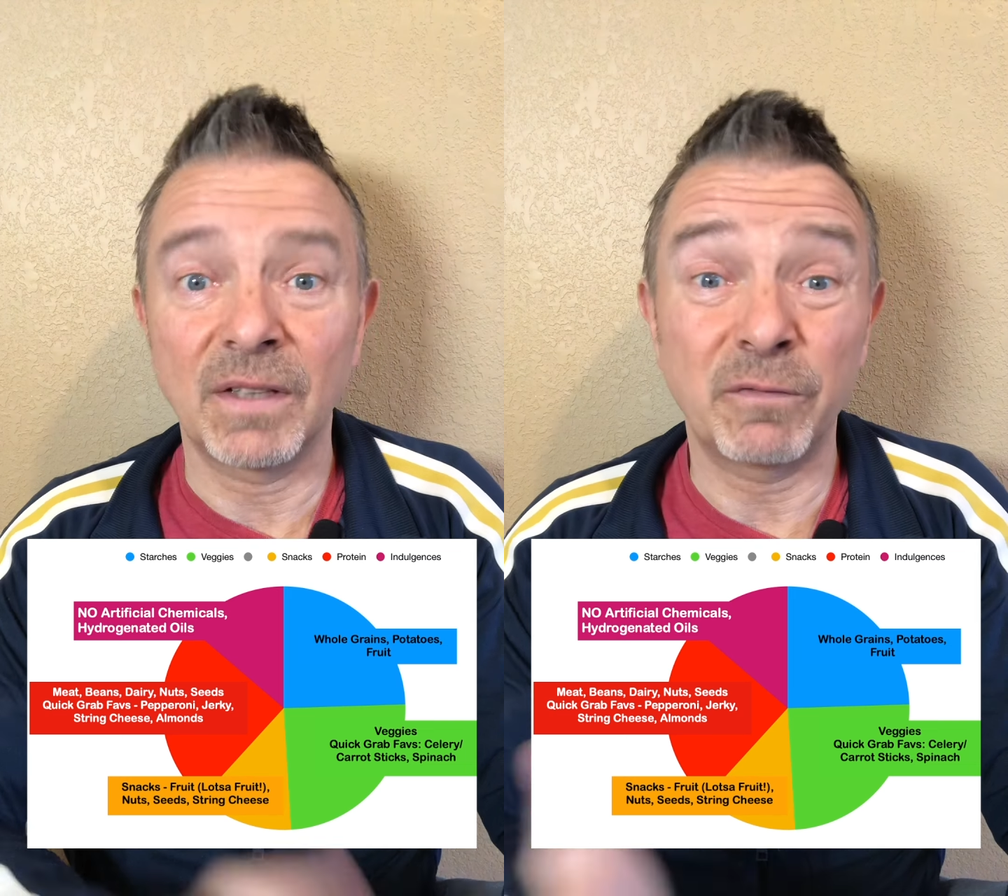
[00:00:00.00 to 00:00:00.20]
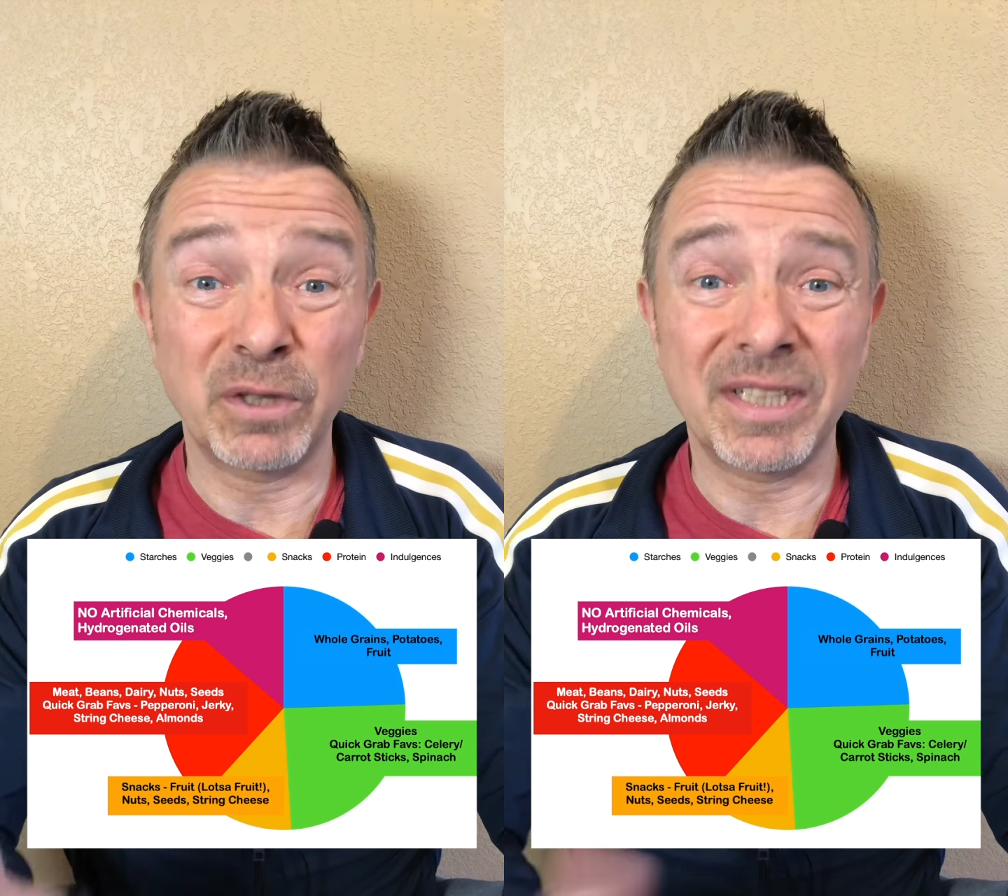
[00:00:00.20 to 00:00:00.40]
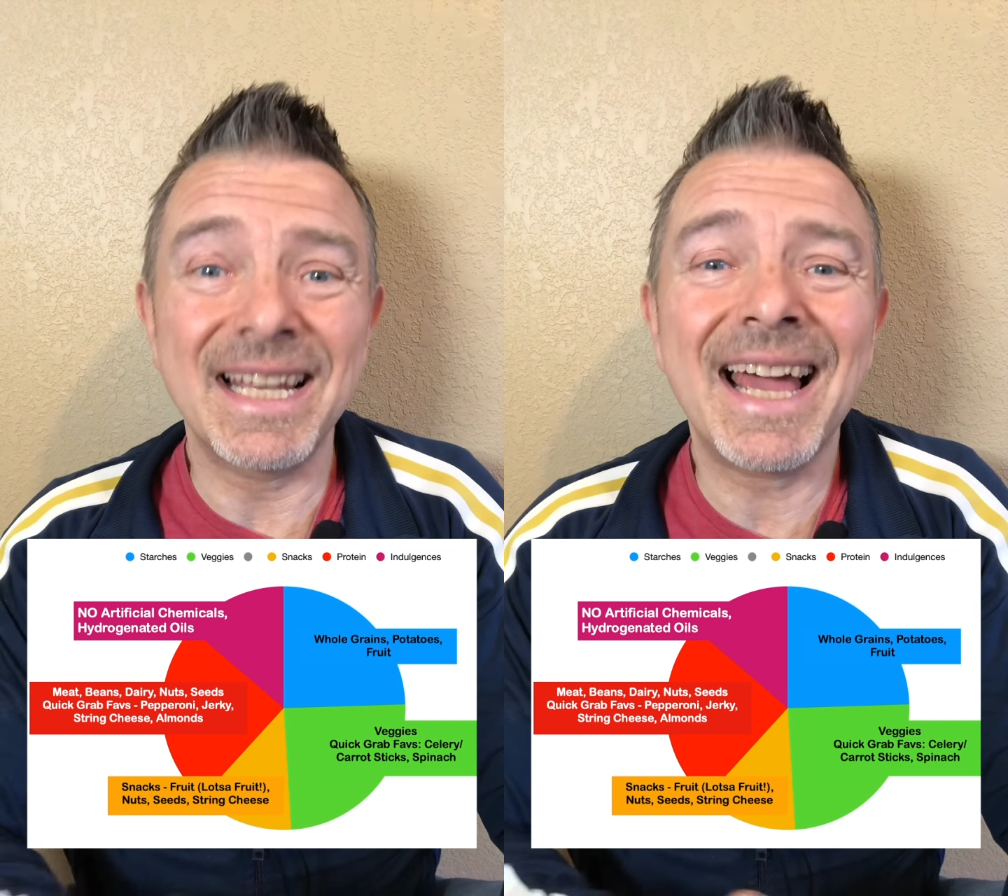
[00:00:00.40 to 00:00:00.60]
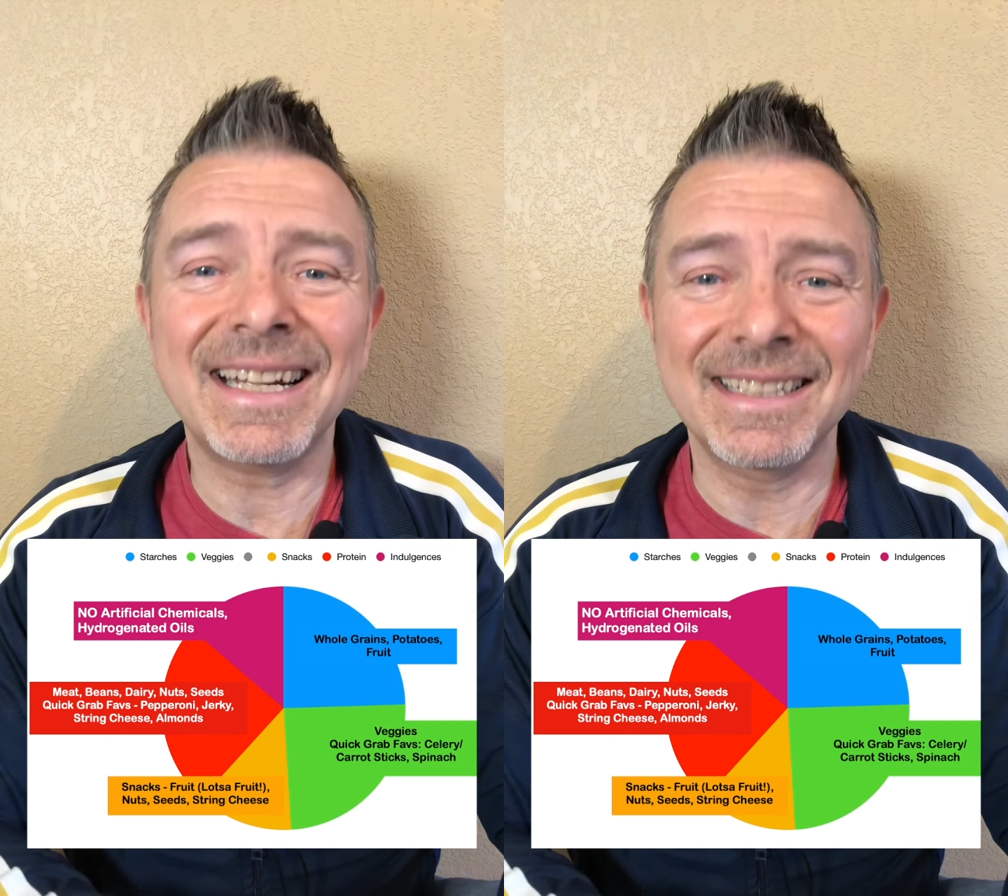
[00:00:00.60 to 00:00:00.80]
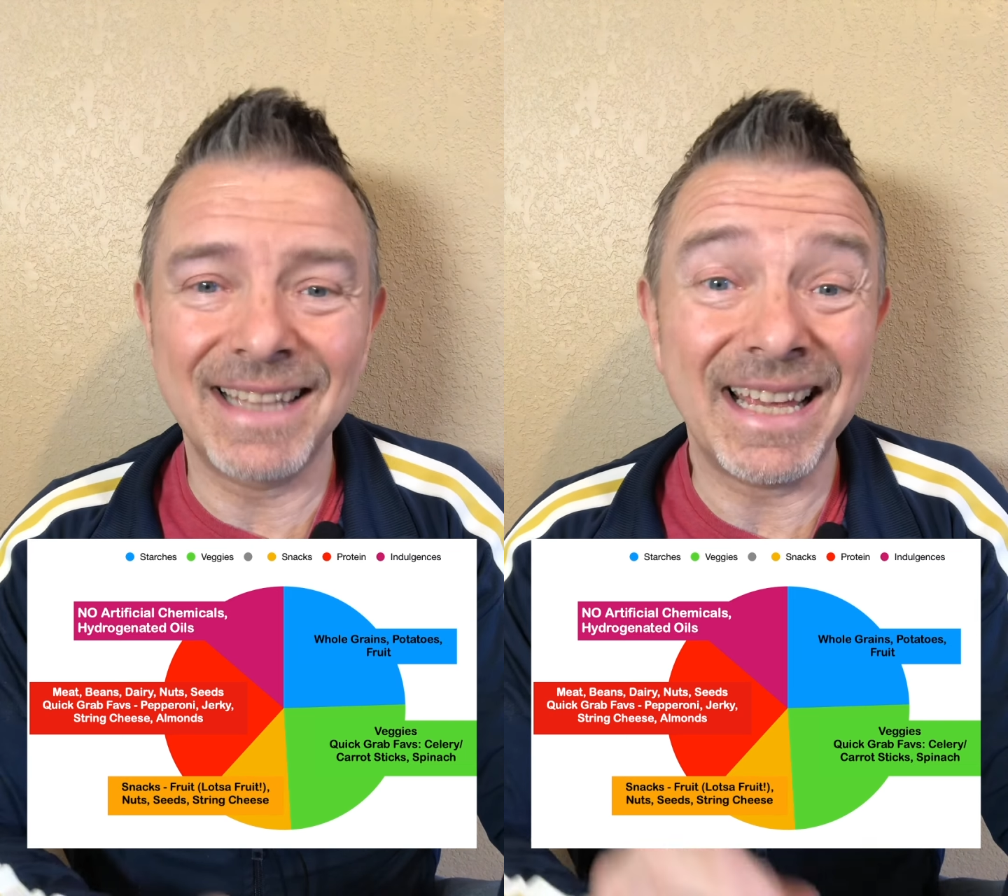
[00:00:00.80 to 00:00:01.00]
For
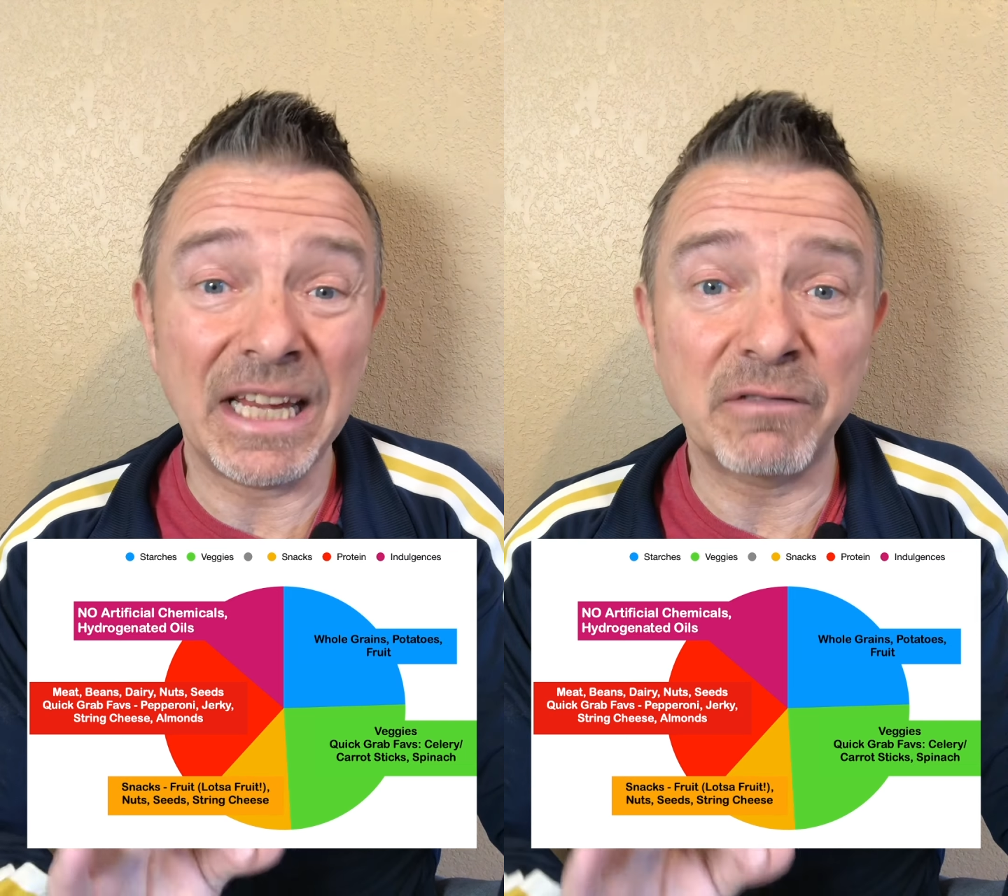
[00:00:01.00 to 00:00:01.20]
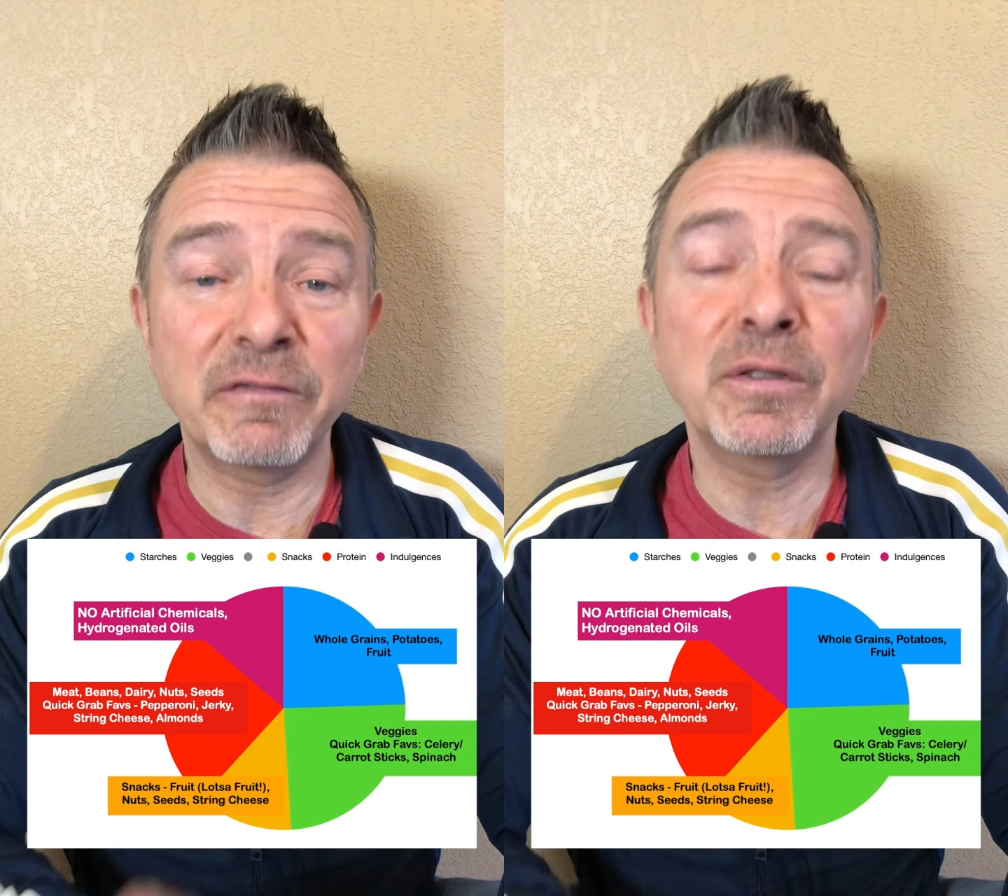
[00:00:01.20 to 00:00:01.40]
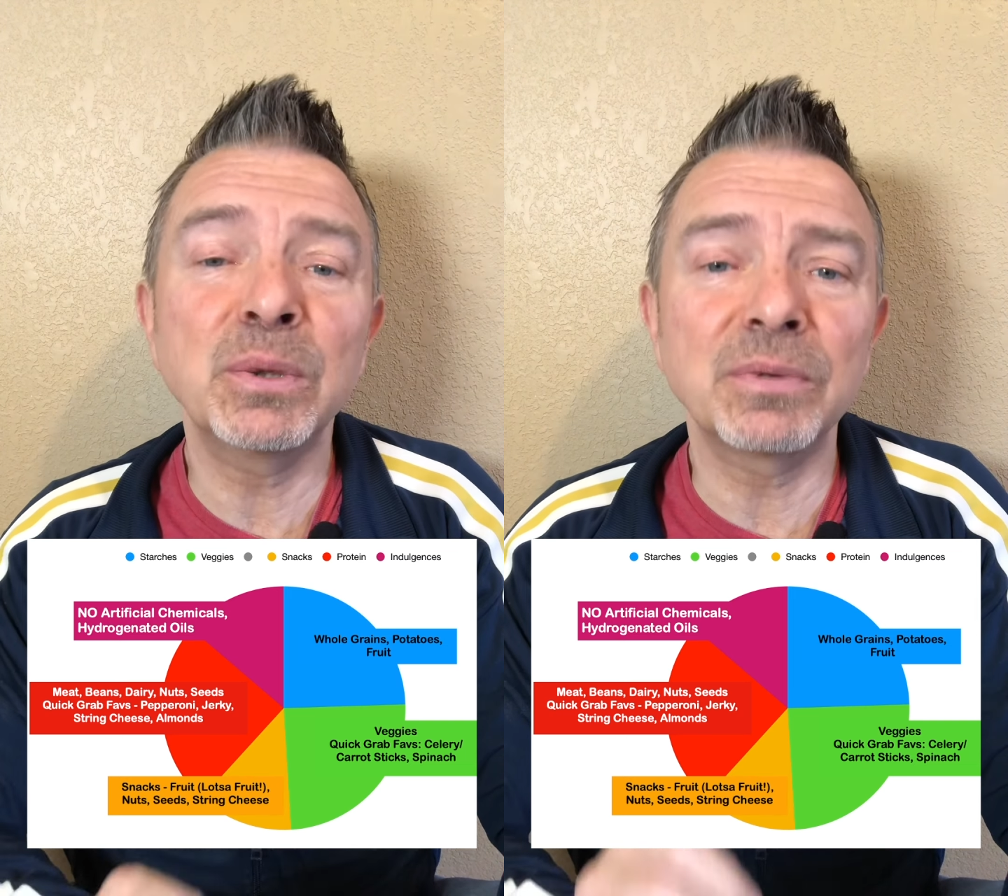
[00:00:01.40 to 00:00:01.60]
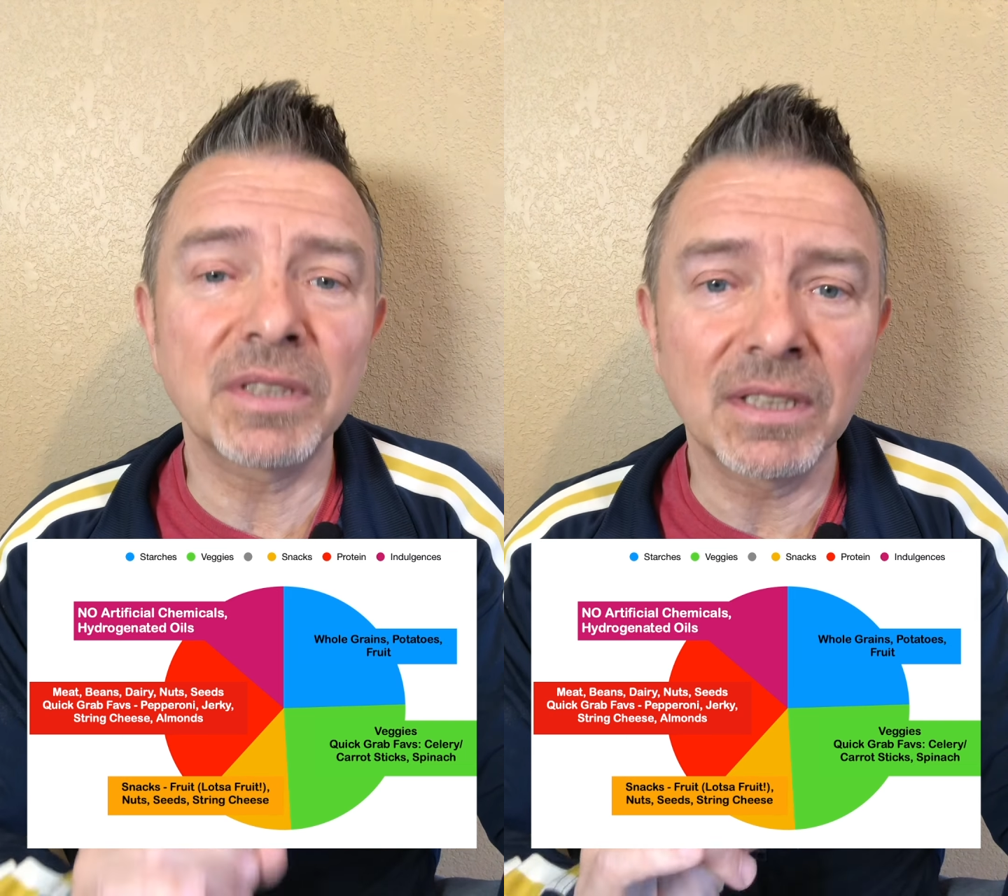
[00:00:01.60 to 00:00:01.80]
snacks, they ate fruit,